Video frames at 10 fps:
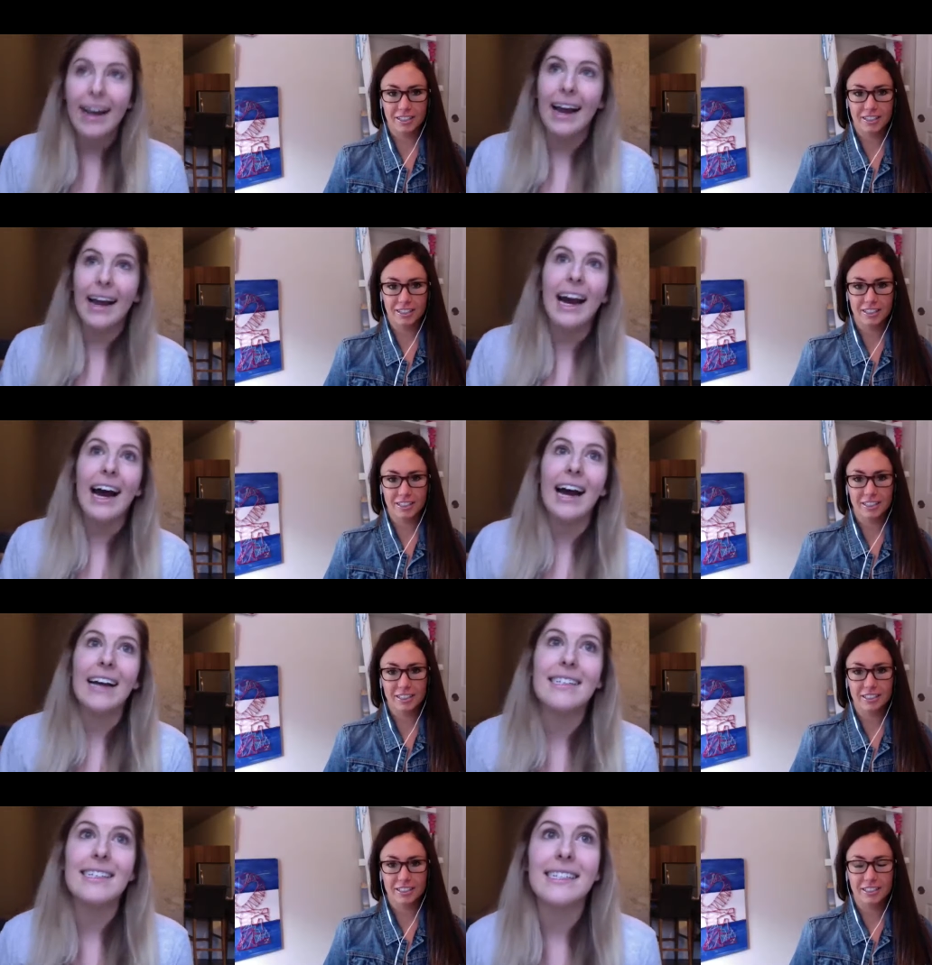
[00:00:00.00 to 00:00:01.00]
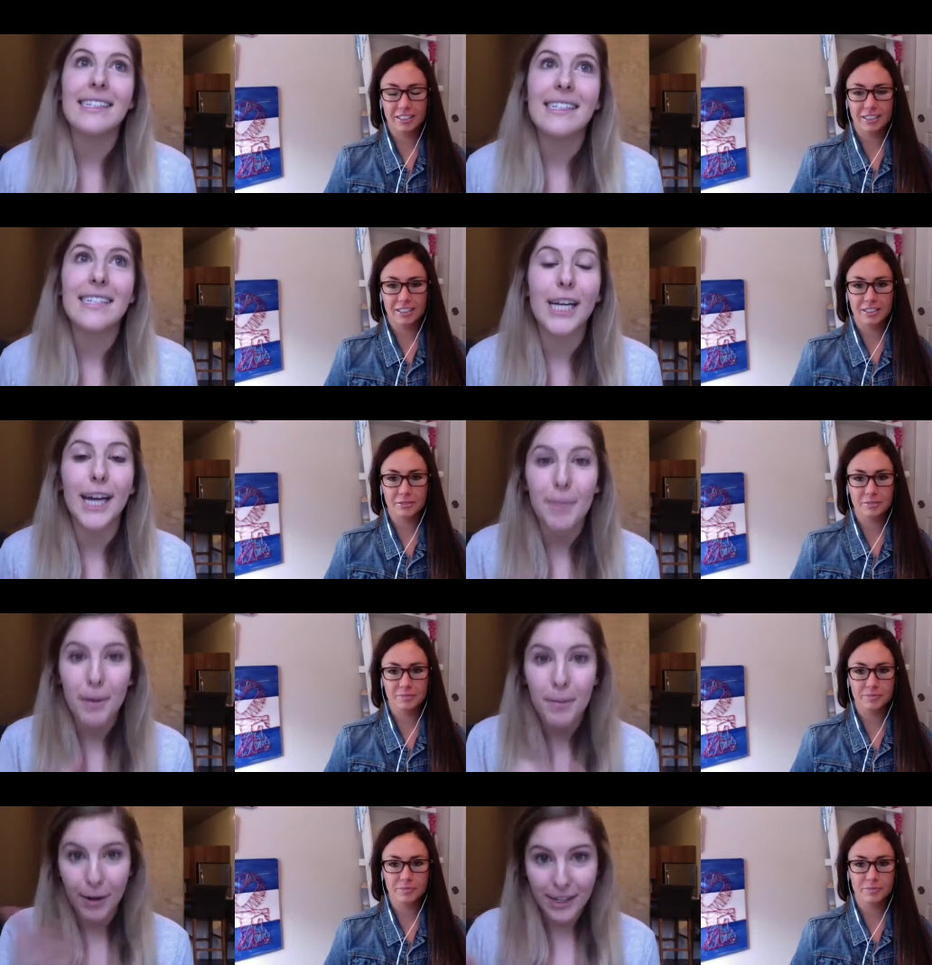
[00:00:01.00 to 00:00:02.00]
Speaker 1: and to get
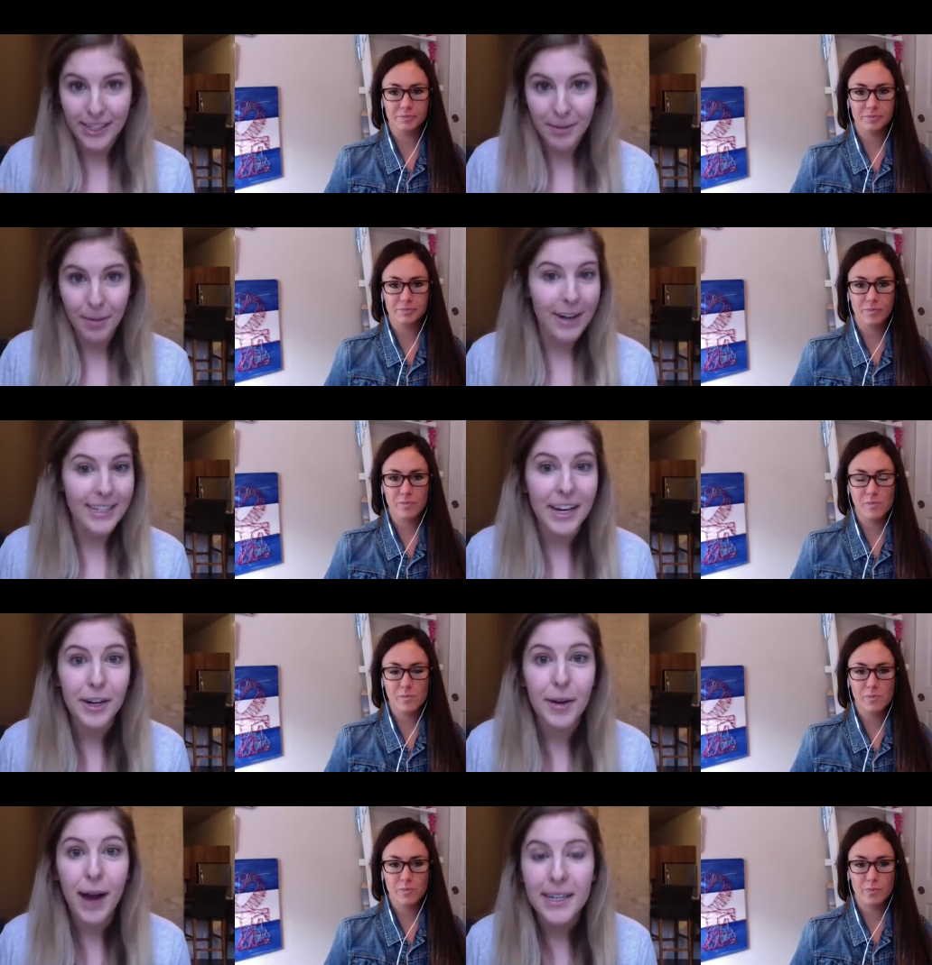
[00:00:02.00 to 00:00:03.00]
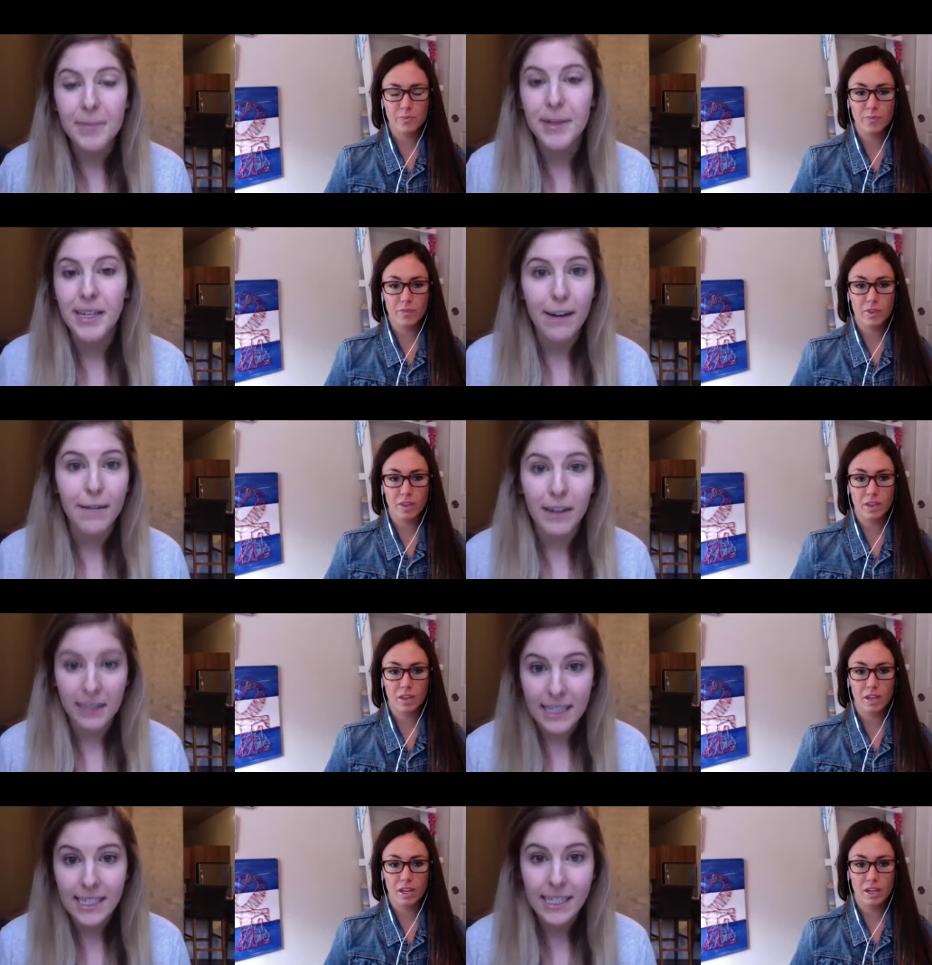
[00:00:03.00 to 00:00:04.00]
promoted to bartender, you had to be there for at least
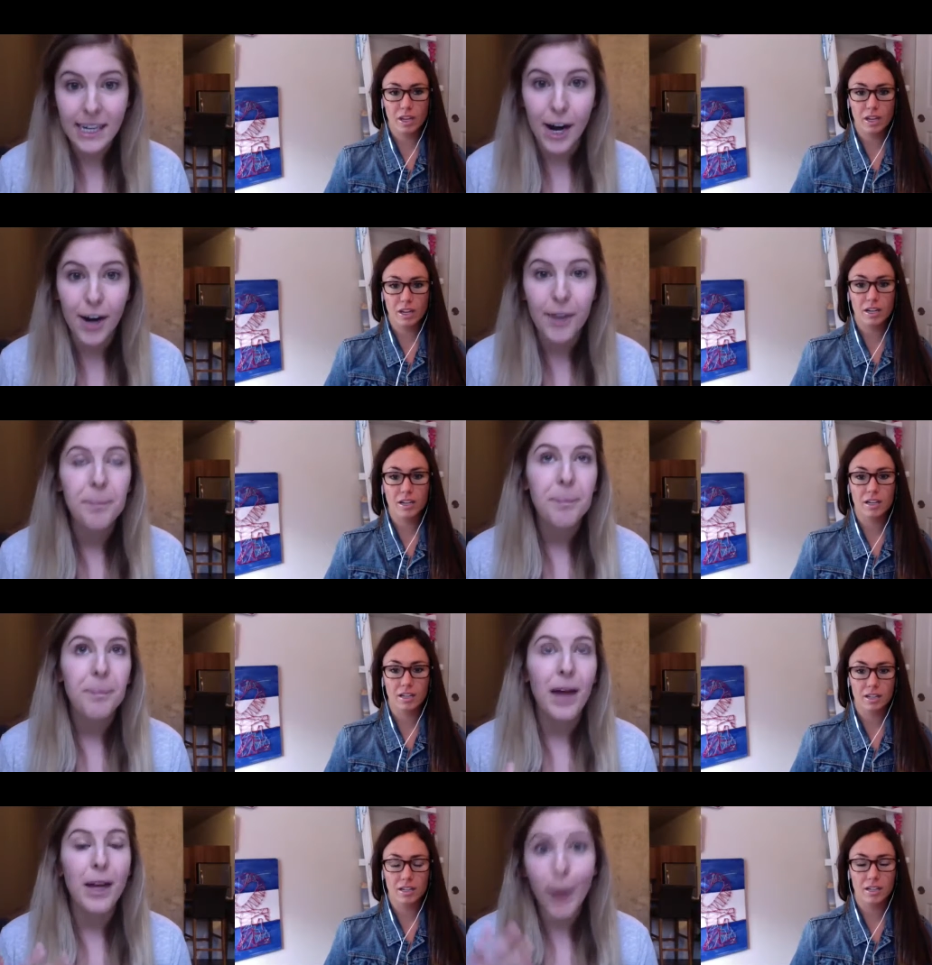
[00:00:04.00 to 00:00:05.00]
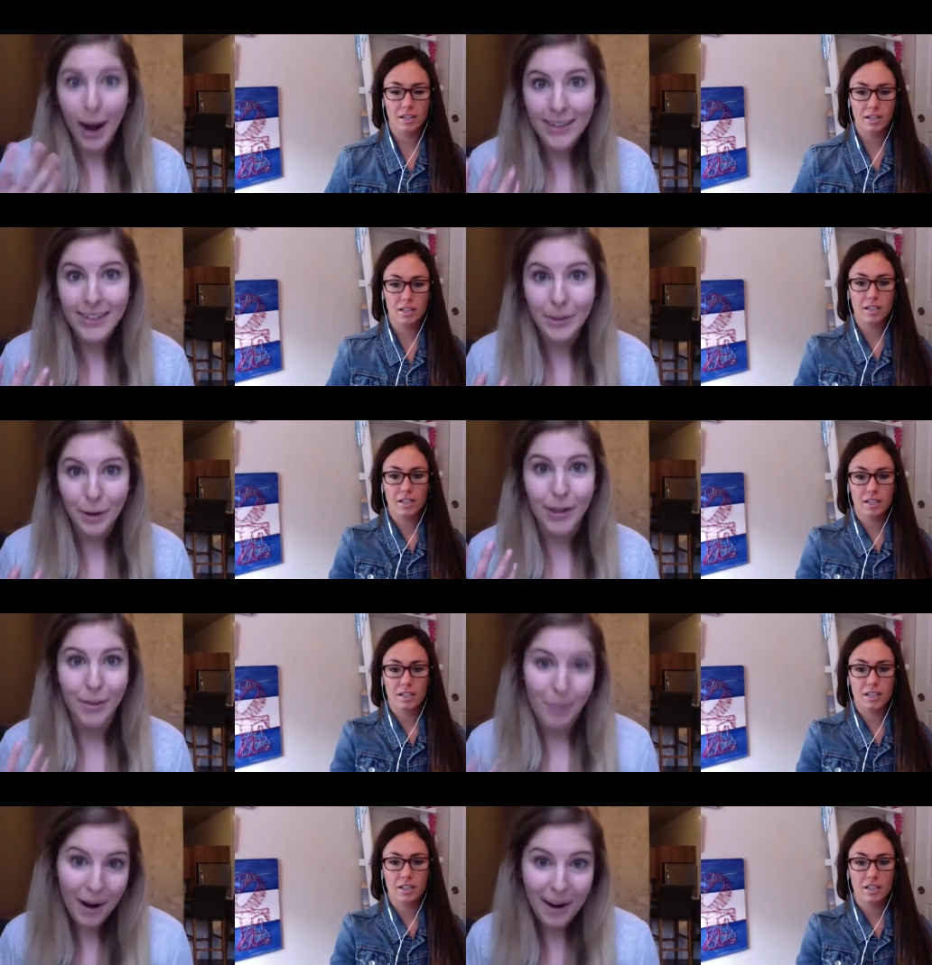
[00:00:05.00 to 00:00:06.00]
a year. And you had to look the
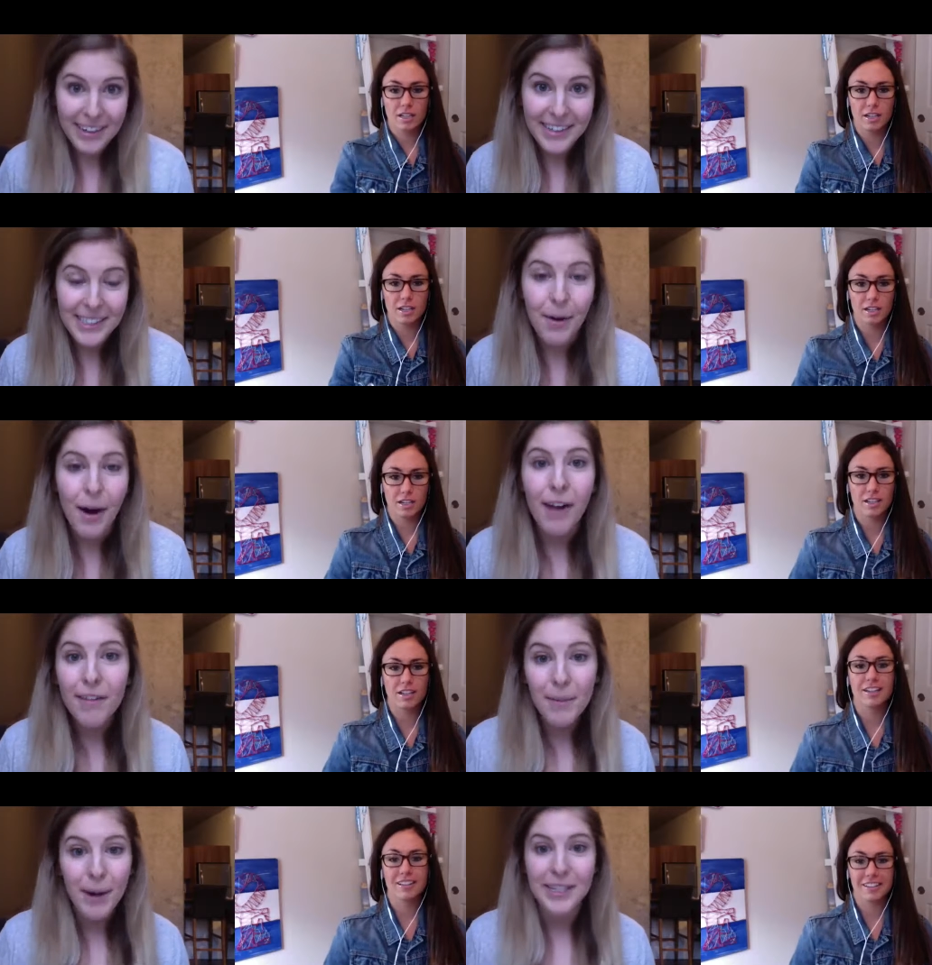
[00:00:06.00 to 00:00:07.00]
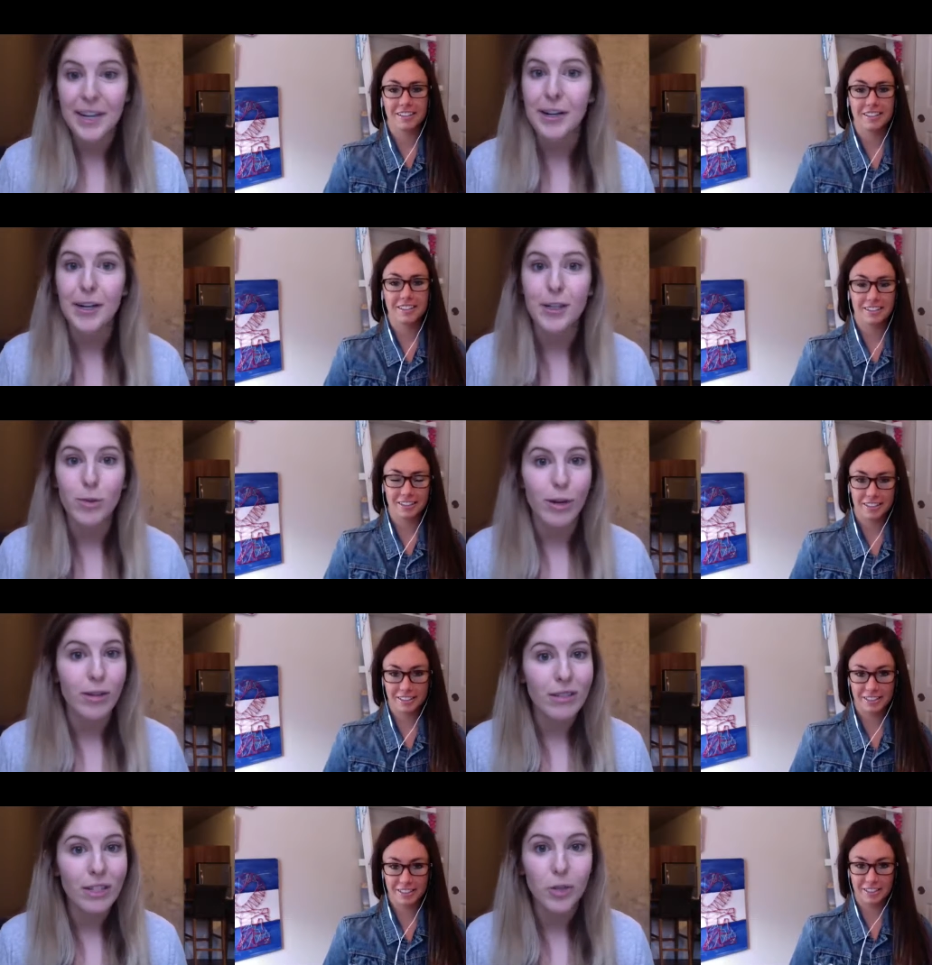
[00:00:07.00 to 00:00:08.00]
part. So all of the bartenders were
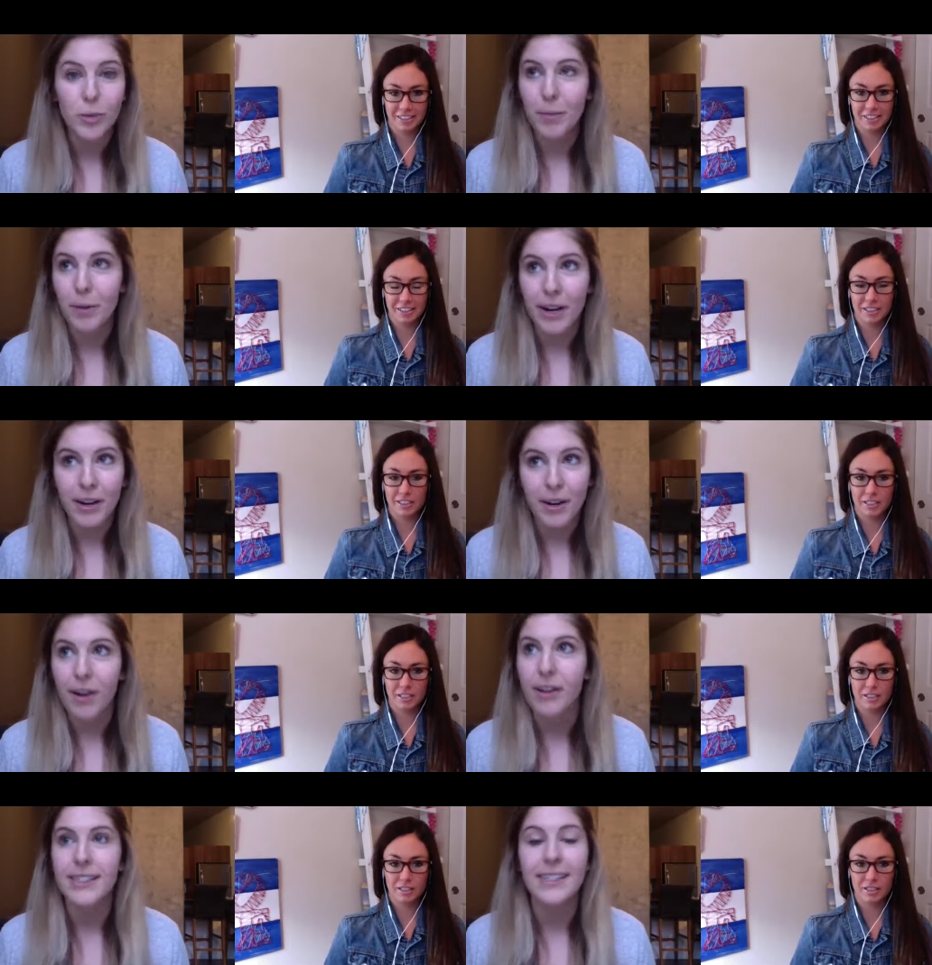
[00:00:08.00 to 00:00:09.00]
super pretty girls,